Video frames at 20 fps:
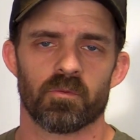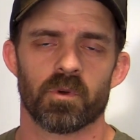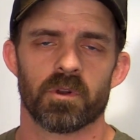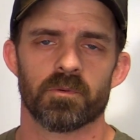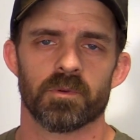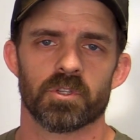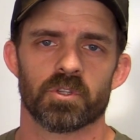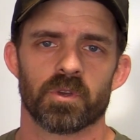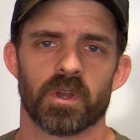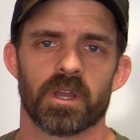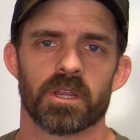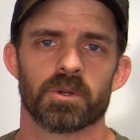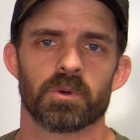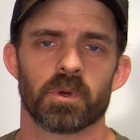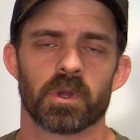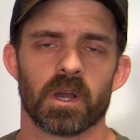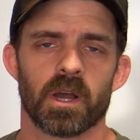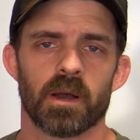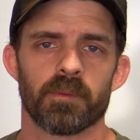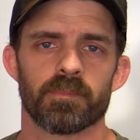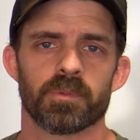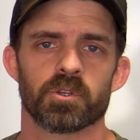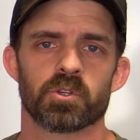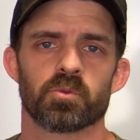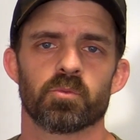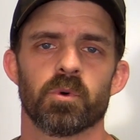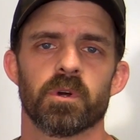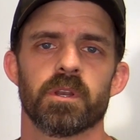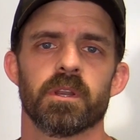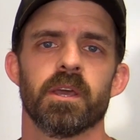What are we trying to
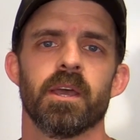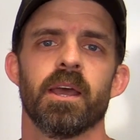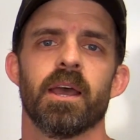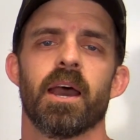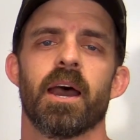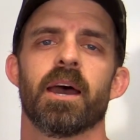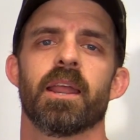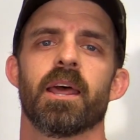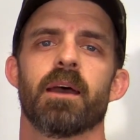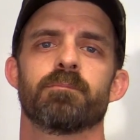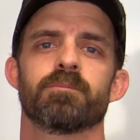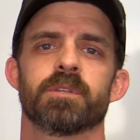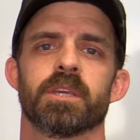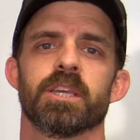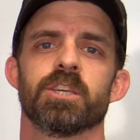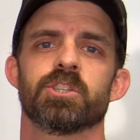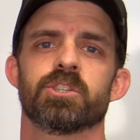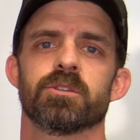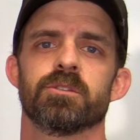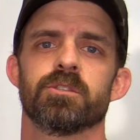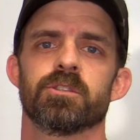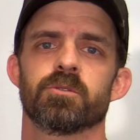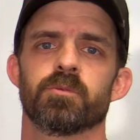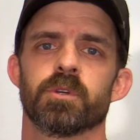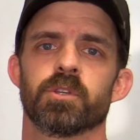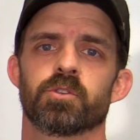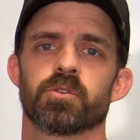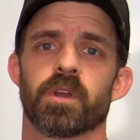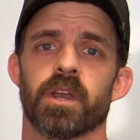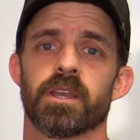accomplish? What adaptations are
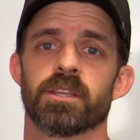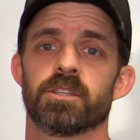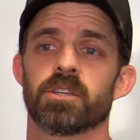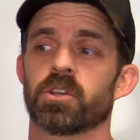we trying